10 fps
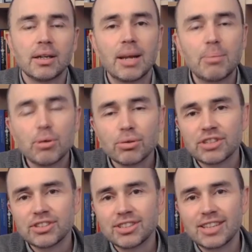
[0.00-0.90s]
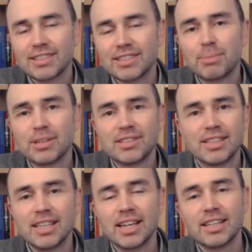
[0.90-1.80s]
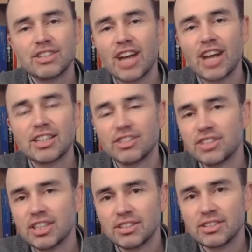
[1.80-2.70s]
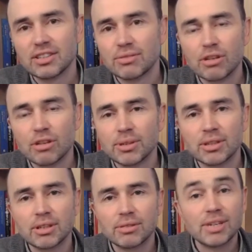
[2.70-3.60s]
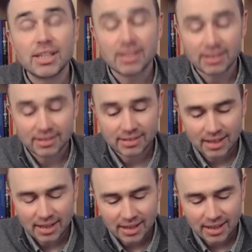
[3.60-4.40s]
Now, Paul doesn't explicitly challenge his Roman readers